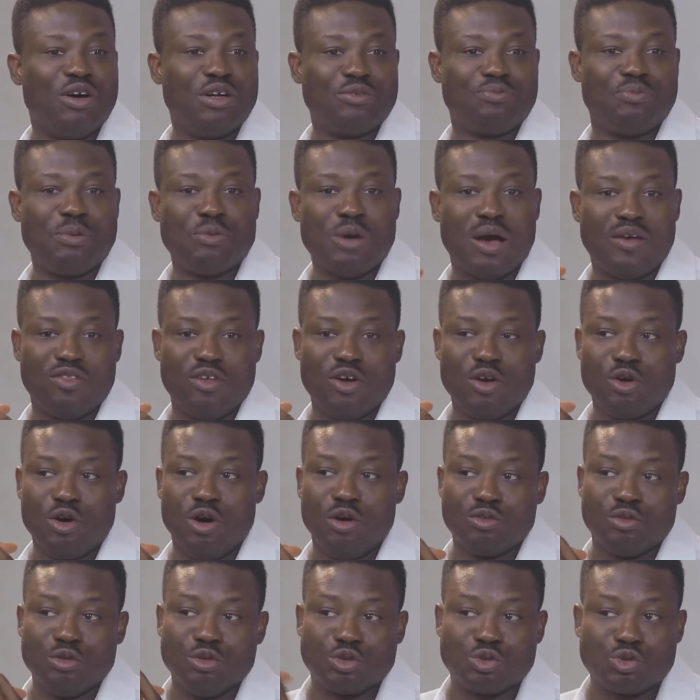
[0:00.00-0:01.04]
people have not
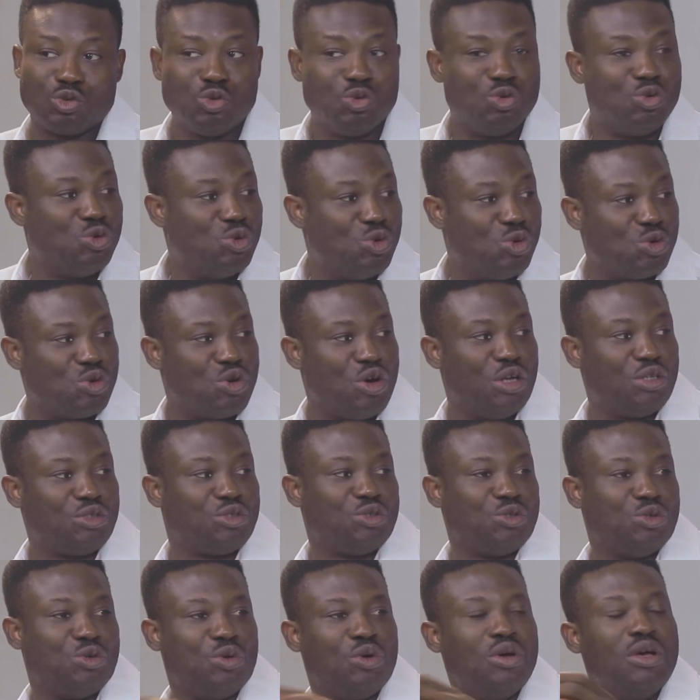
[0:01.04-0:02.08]
gone to school,
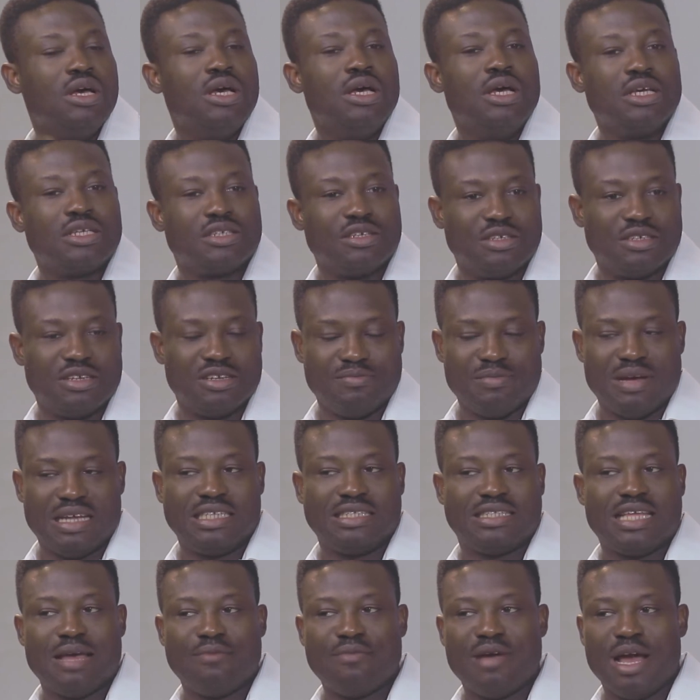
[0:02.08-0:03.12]
so by
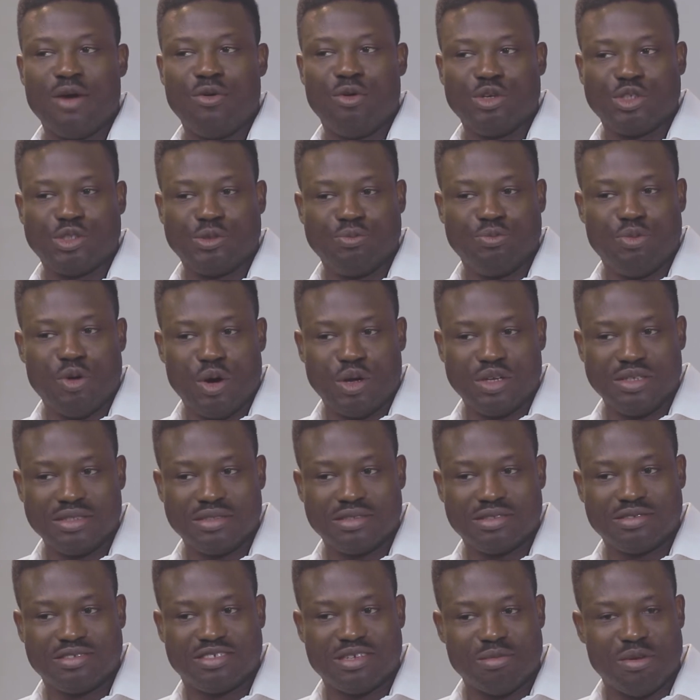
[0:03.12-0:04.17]
the time I was born,
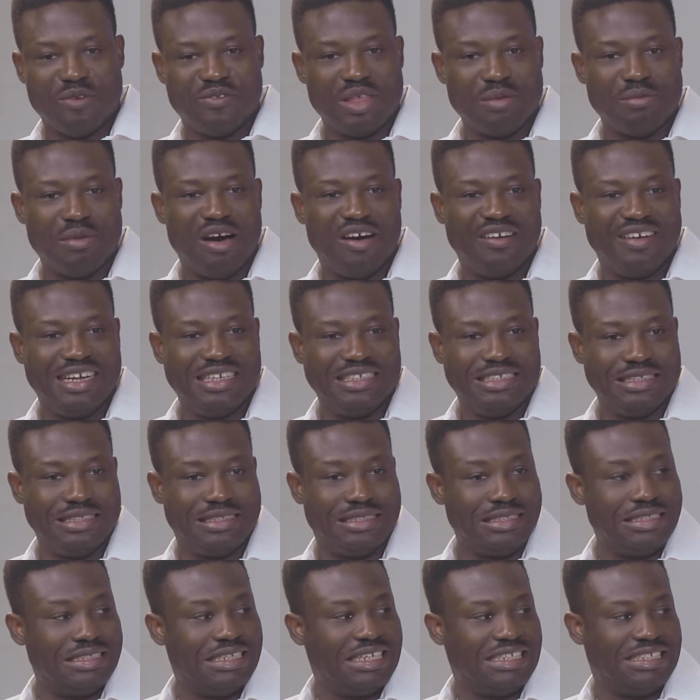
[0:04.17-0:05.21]
some of them are already
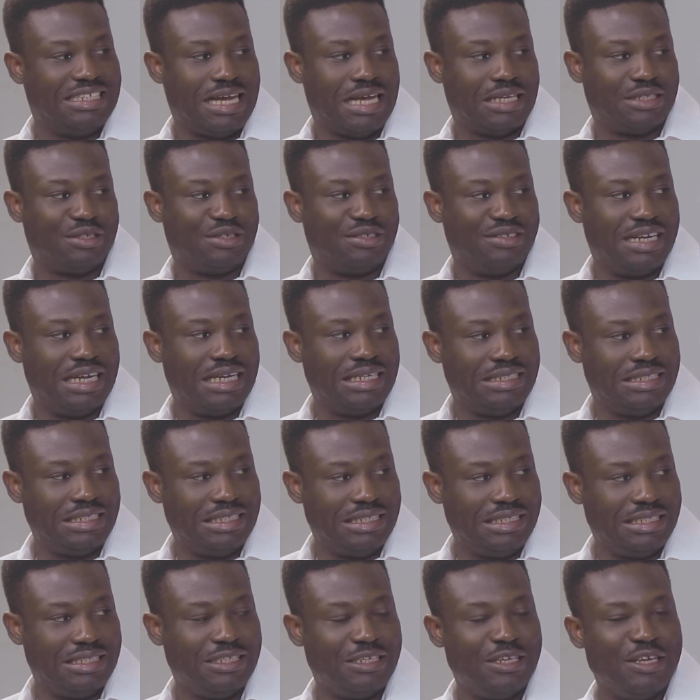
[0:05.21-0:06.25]
teenagers
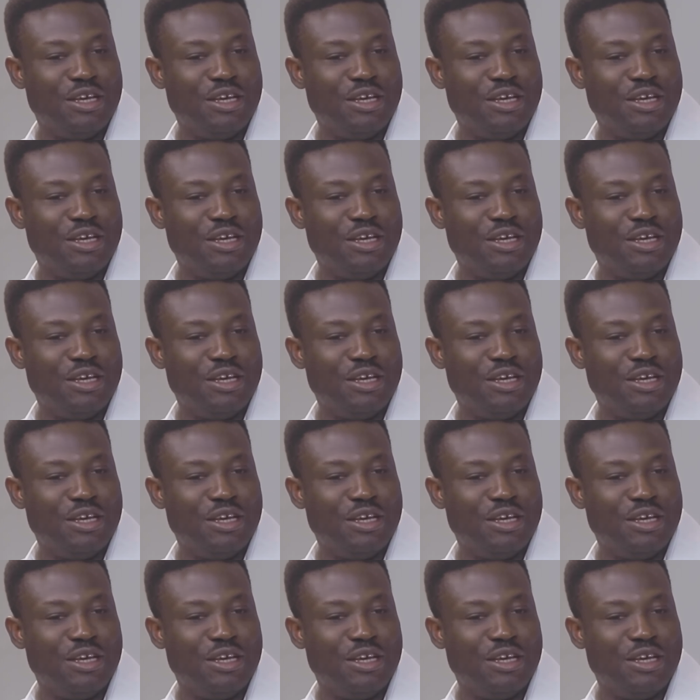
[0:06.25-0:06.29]
already.